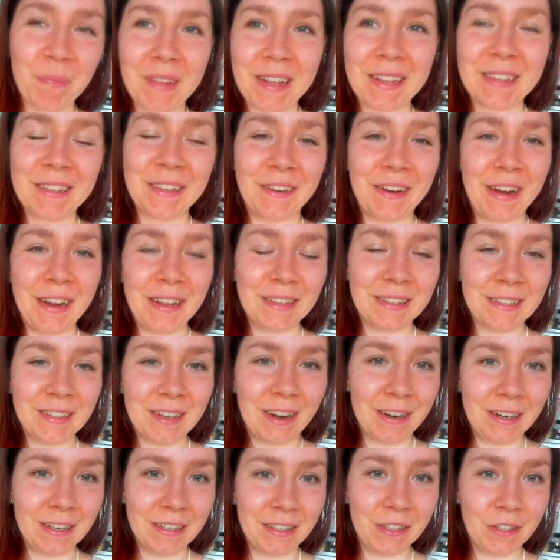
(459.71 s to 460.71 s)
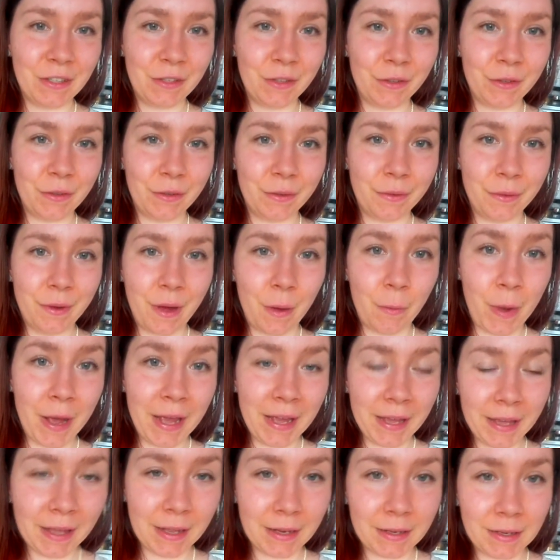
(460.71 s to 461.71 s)
started to
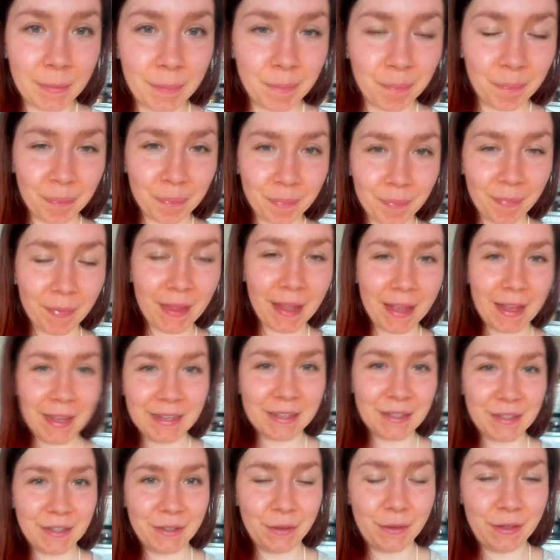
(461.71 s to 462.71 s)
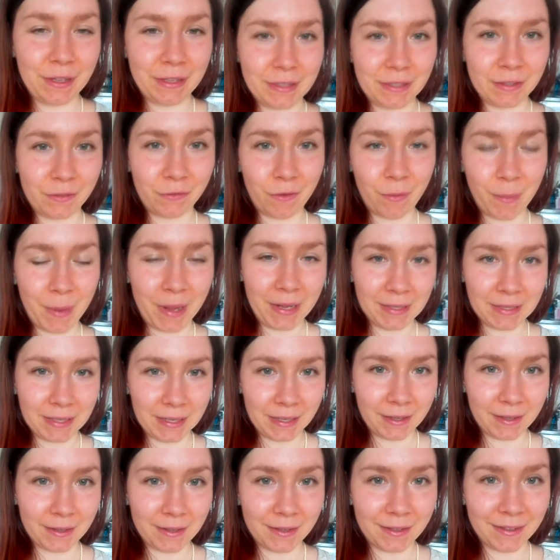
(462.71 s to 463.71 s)
awaken to this
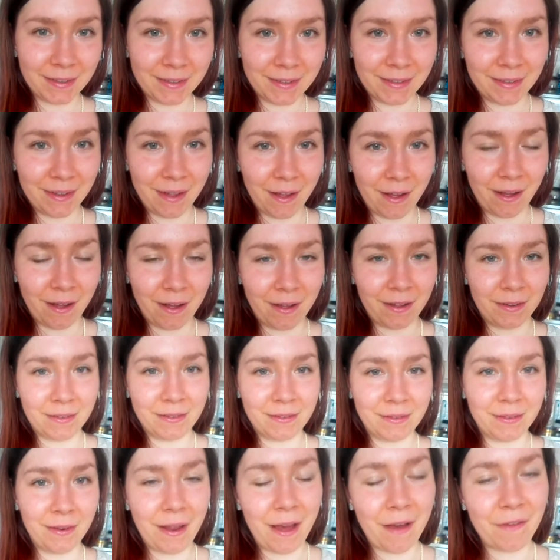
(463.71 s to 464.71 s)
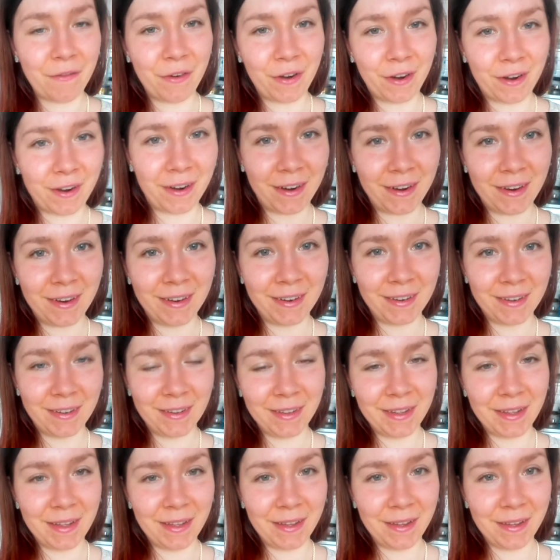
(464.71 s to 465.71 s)
romantic lover
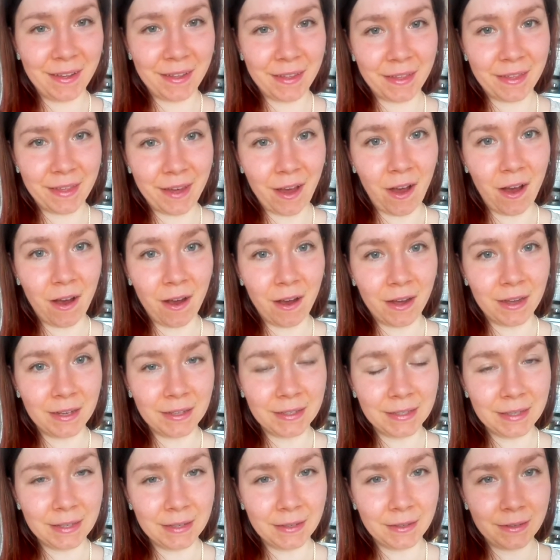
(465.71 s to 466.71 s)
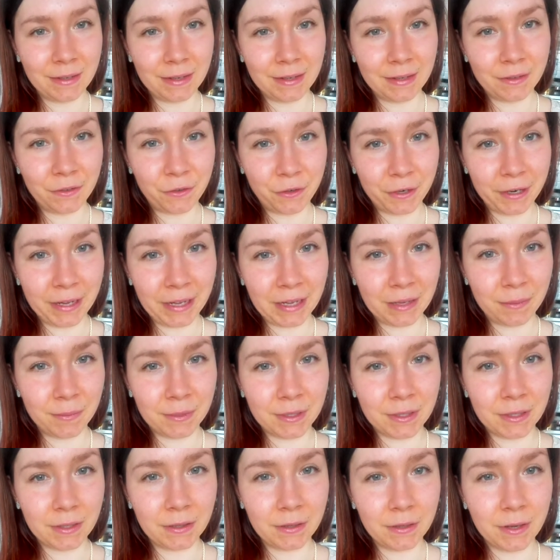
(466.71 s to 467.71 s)
thought and
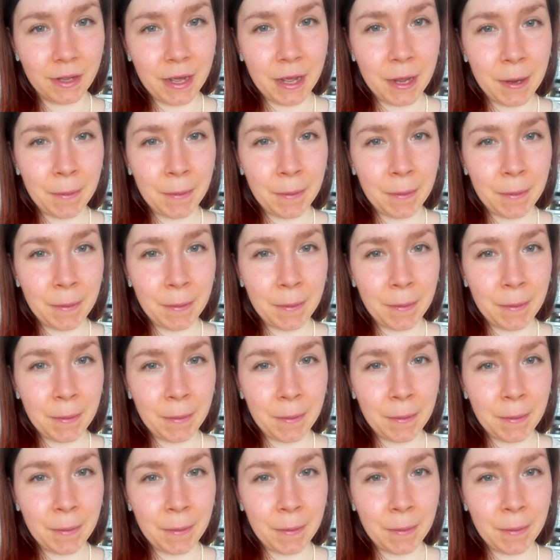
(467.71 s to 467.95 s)
dreams and